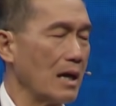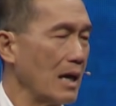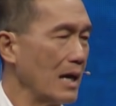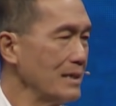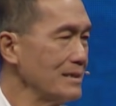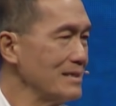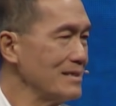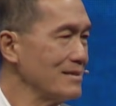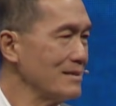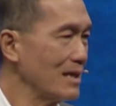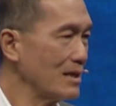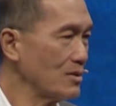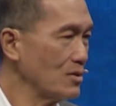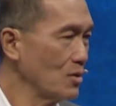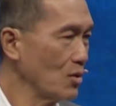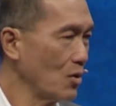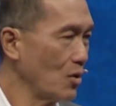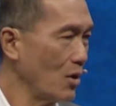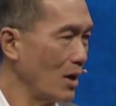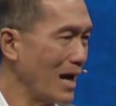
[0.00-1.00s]
I did not
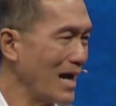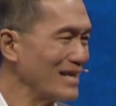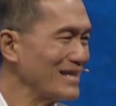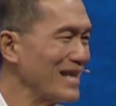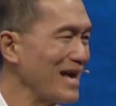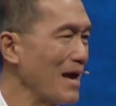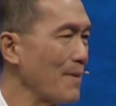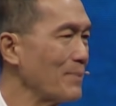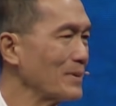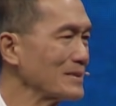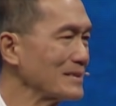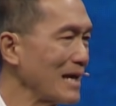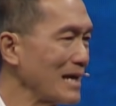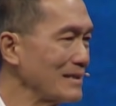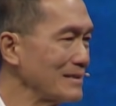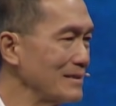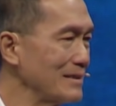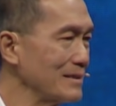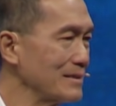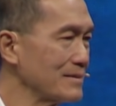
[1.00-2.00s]
know I had
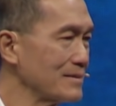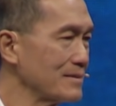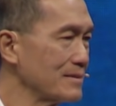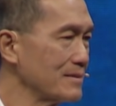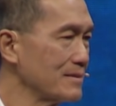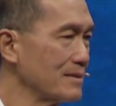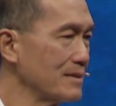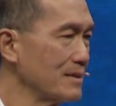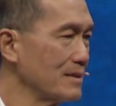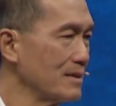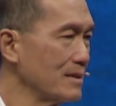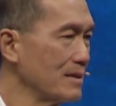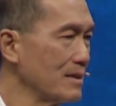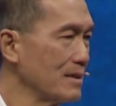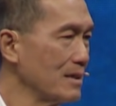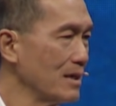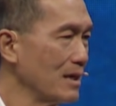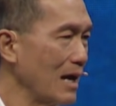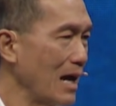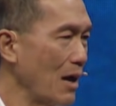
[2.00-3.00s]
hepatitis.
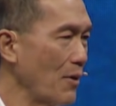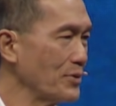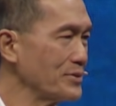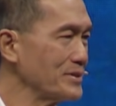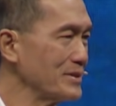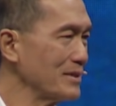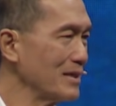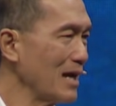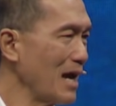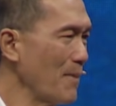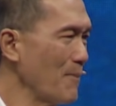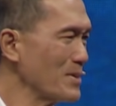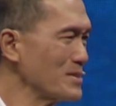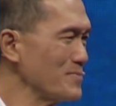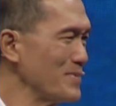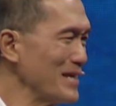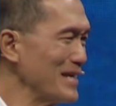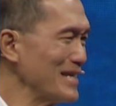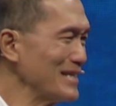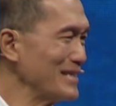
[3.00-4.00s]
I, was, I
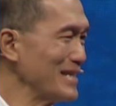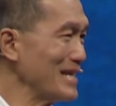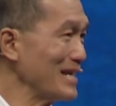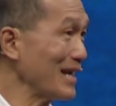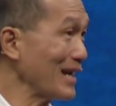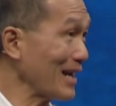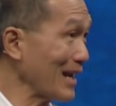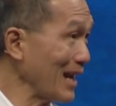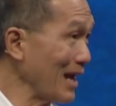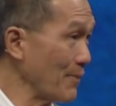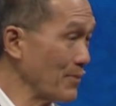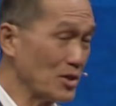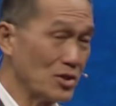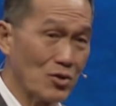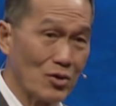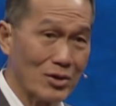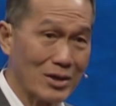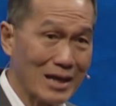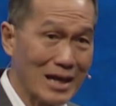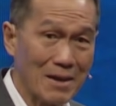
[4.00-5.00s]
must be eating clam, you
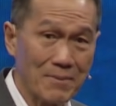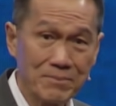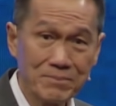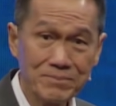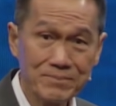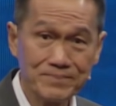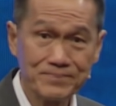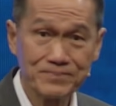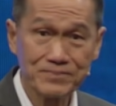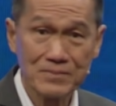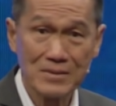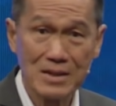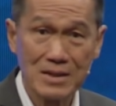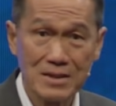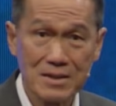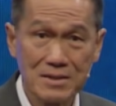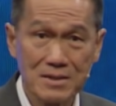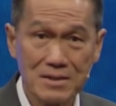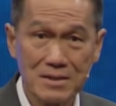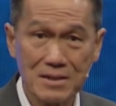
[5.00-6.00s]
know, clam,
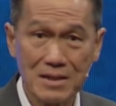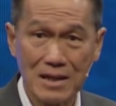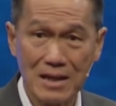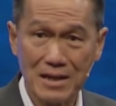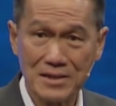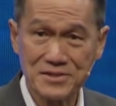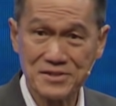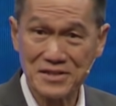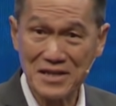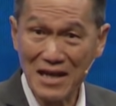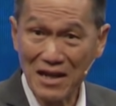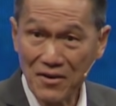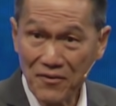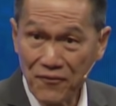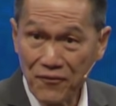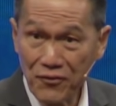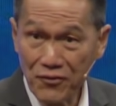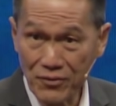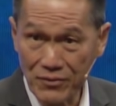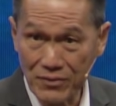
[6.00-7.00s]
uh, shell
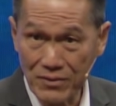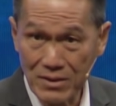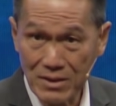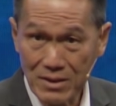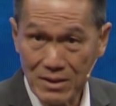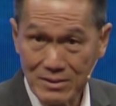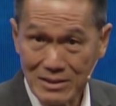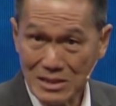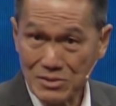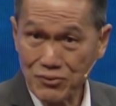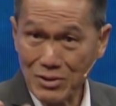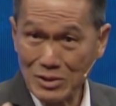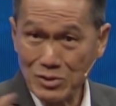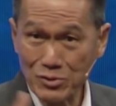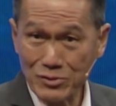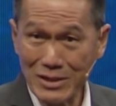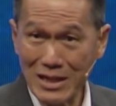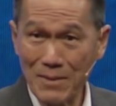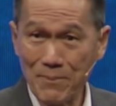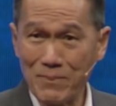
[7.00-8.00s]
food. That's why
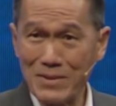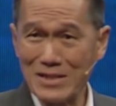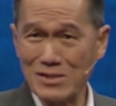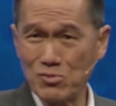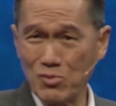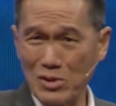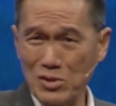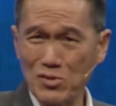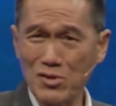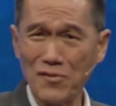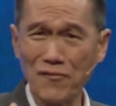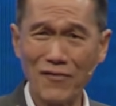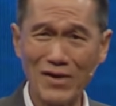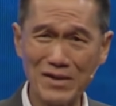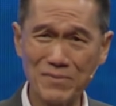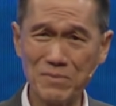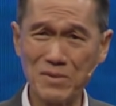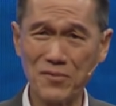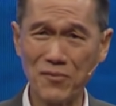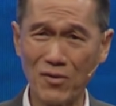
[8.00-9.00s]
today, please, when you
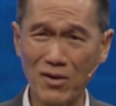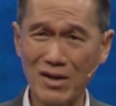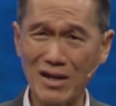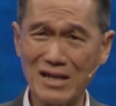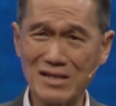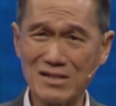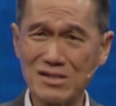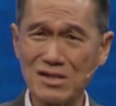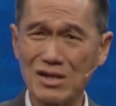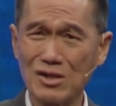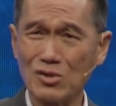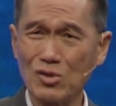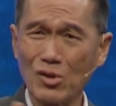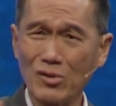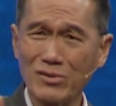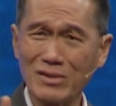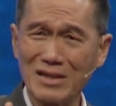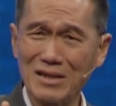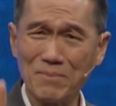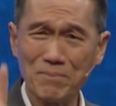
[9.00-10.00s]
invite me for lunch,
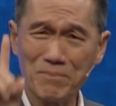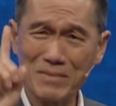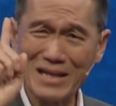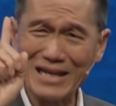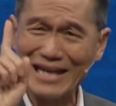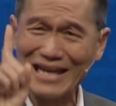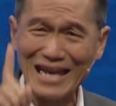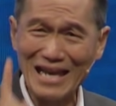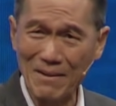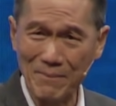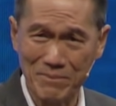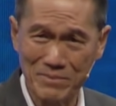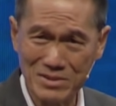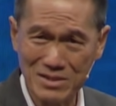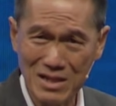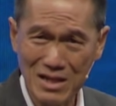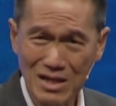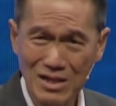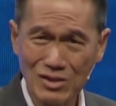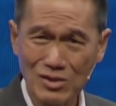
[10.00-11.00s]
don't give me clams.
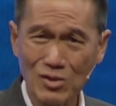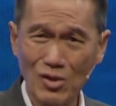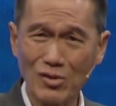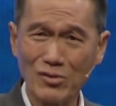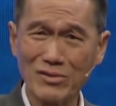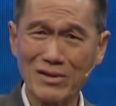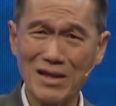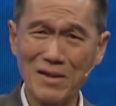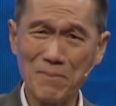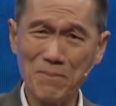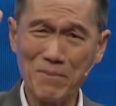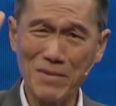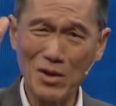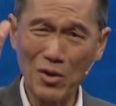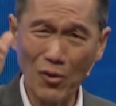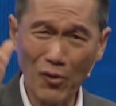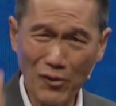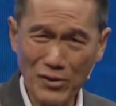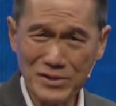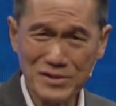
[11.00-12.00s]
Don't give me
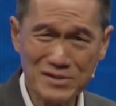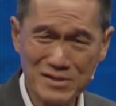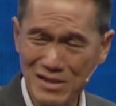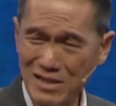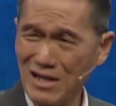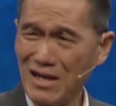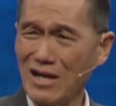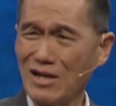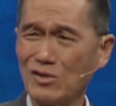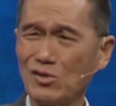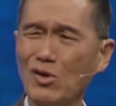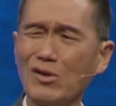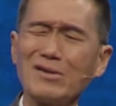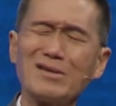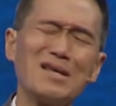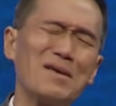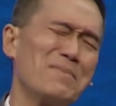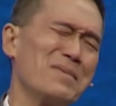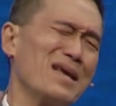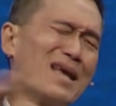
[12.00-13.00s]
oyster.
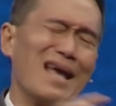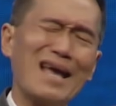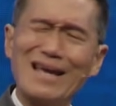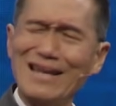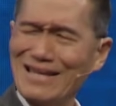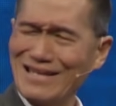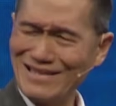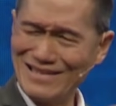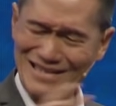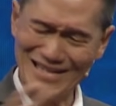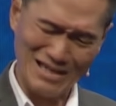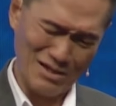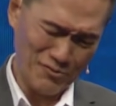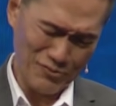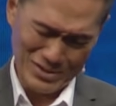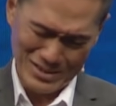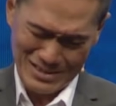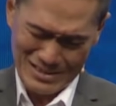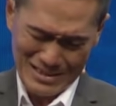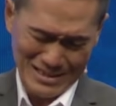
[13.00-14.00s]
Don't give me anything
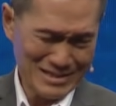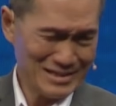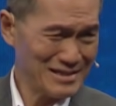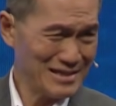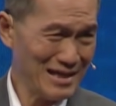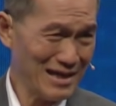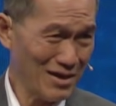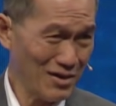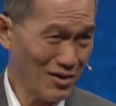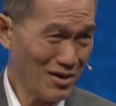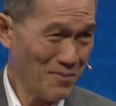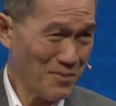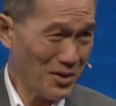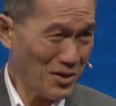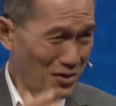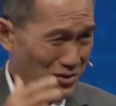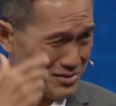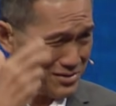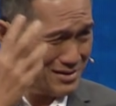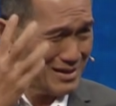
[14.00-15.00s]
with a shell, okay?
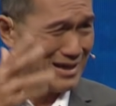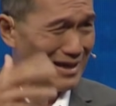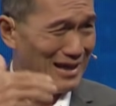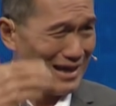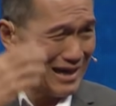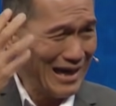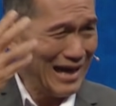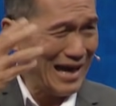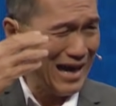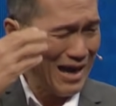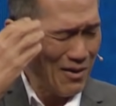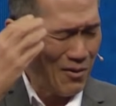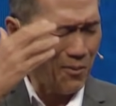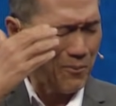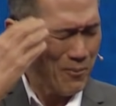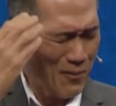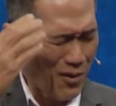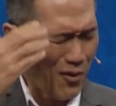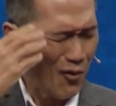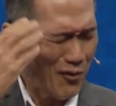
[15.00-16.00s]
Because I
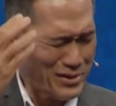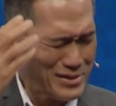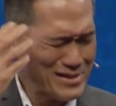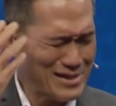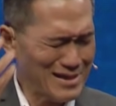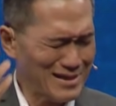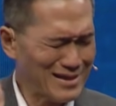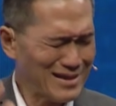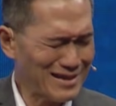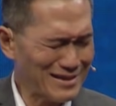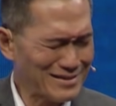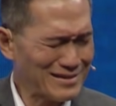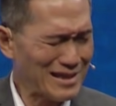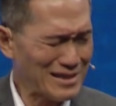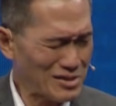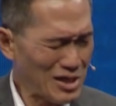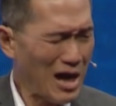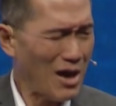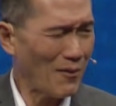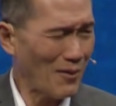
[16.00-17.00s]
am always thinking,
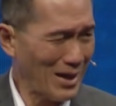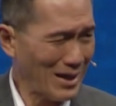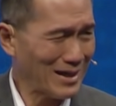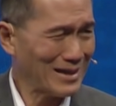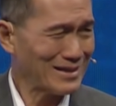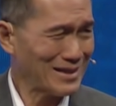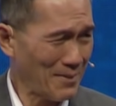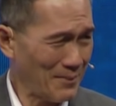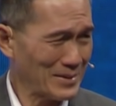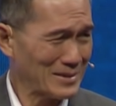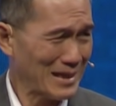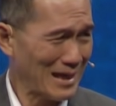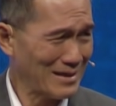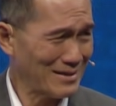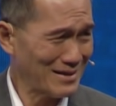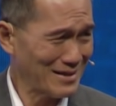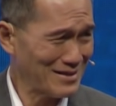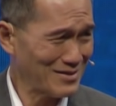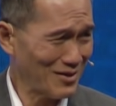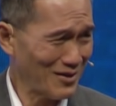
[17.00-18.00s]
that's how I got
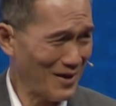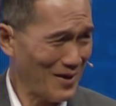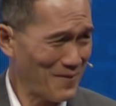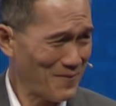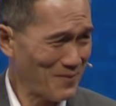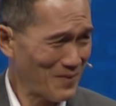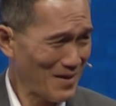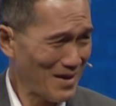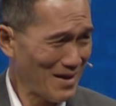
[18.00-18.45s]
hepatitis, okay?